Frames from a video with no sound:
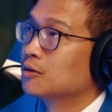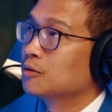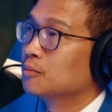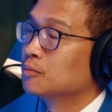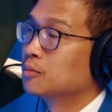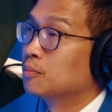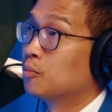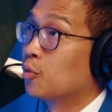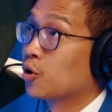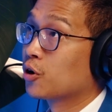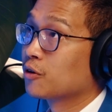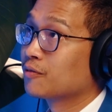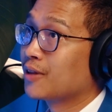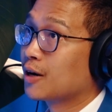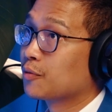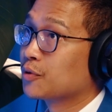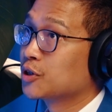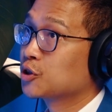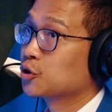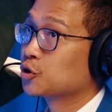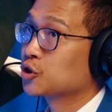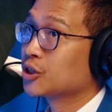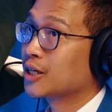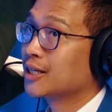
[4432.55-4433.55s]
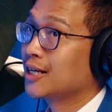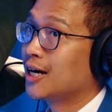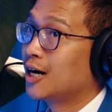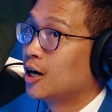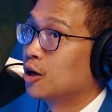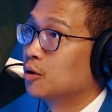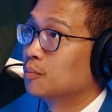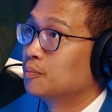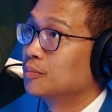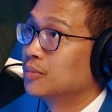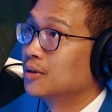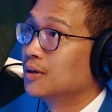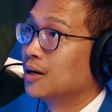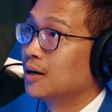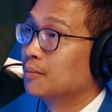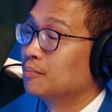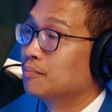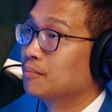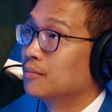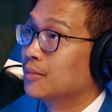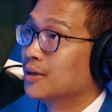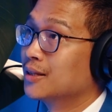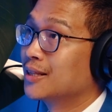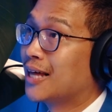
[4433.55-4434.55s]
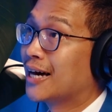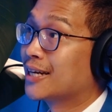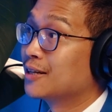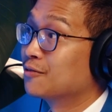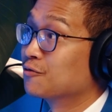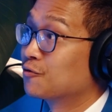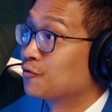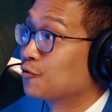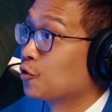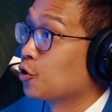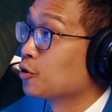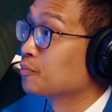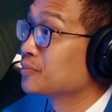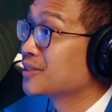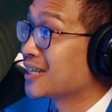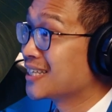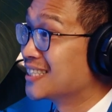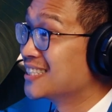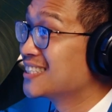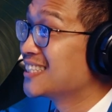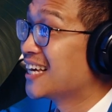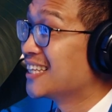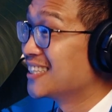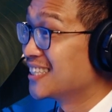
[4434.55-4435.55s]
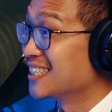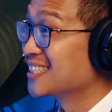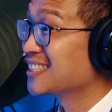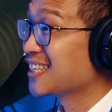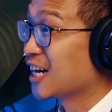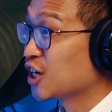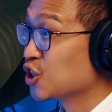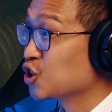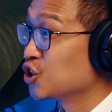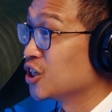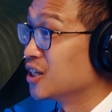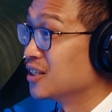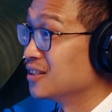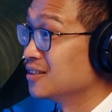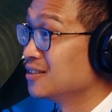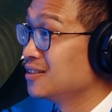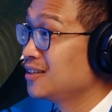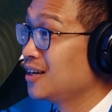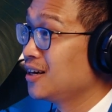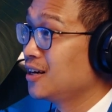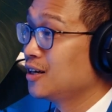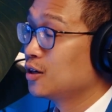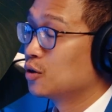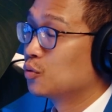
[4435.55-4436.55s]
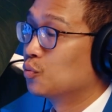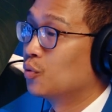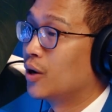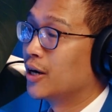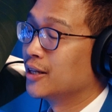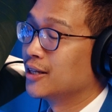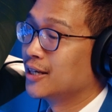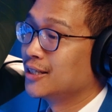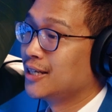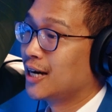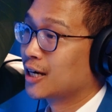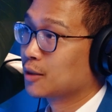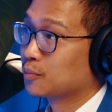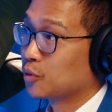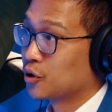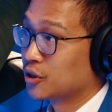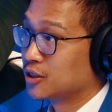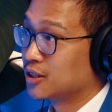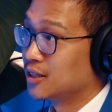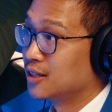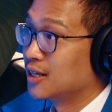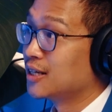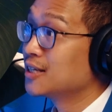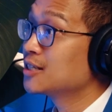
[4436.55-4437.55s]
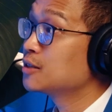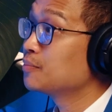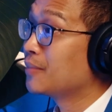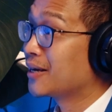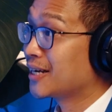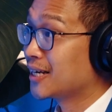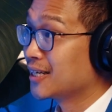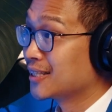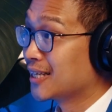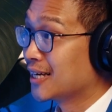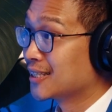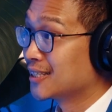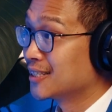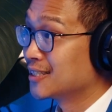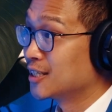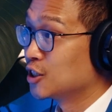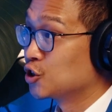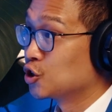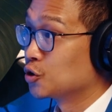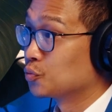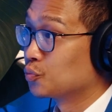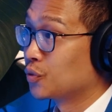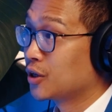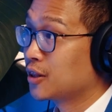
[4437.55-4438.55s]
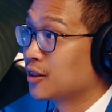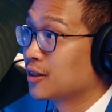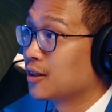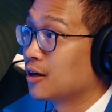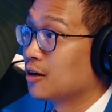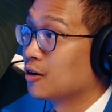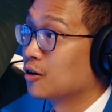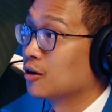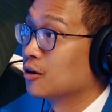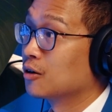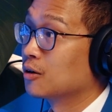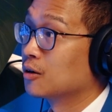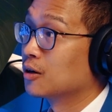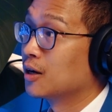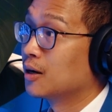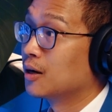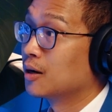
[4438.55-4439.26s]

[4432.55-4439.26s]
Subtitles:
more of that research can help that informed consent discussion when a young person is making that decision with their